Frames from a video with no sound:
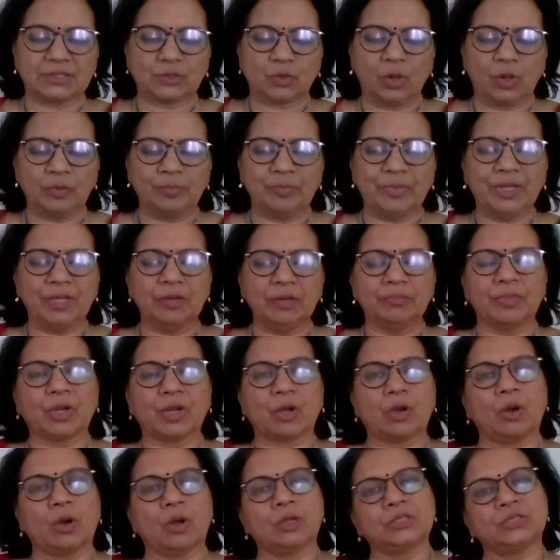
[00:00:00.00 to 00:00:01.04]
has all been
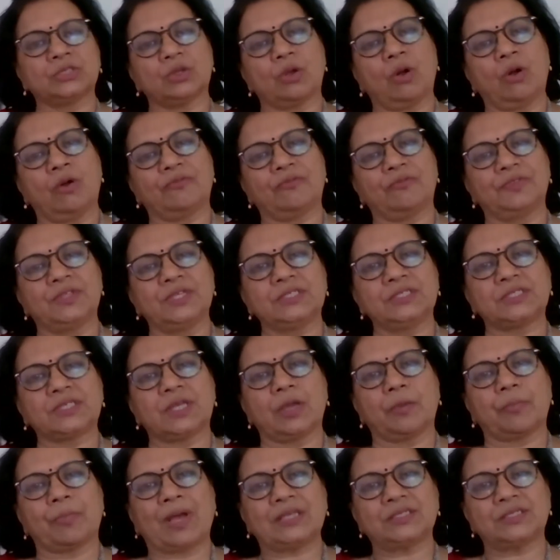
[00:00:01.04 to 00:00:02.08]
because of this
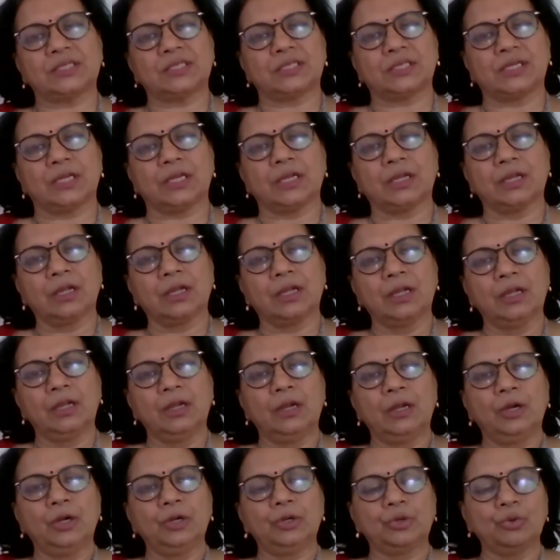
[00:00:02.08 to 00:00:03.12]
capacity
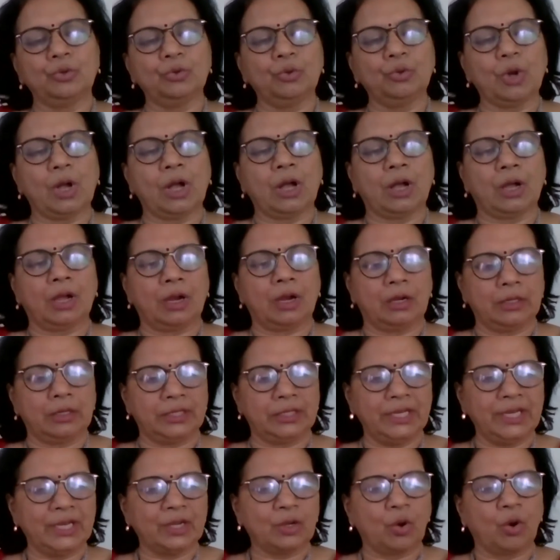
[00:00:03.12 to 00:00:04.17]
to
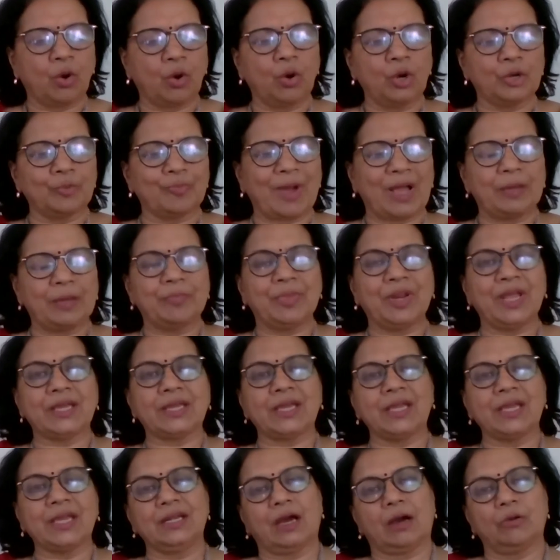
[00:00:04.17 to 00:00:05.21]
decode by
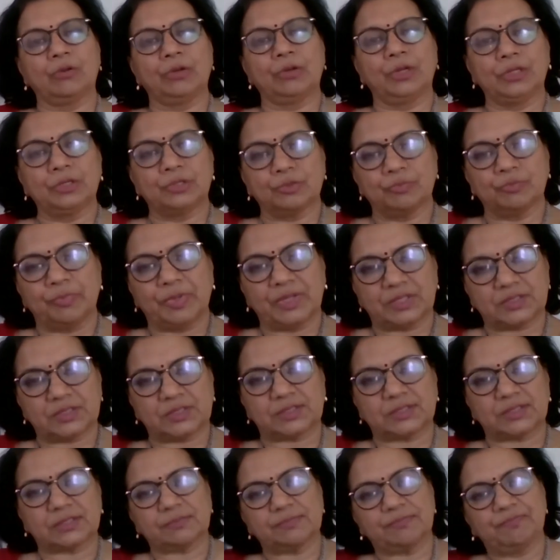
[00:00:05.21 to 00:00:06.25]
breaking down into
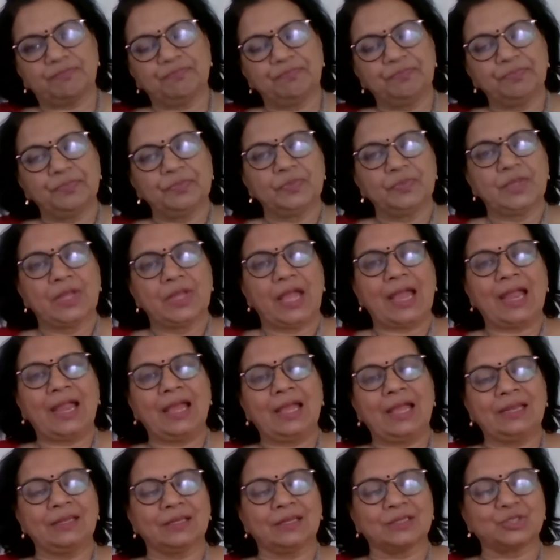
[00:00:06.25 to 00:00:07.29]
bits.
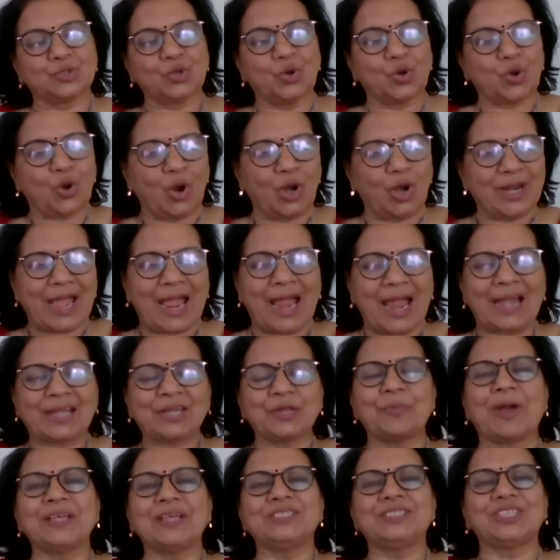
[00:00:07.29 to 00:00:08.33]
And so-called
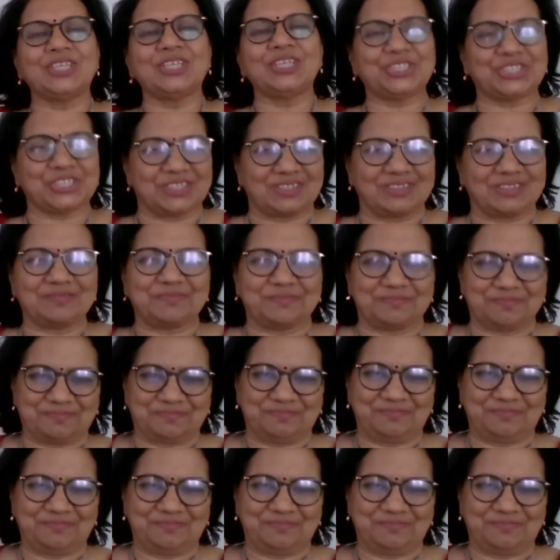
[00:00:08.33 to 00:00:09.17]
atomization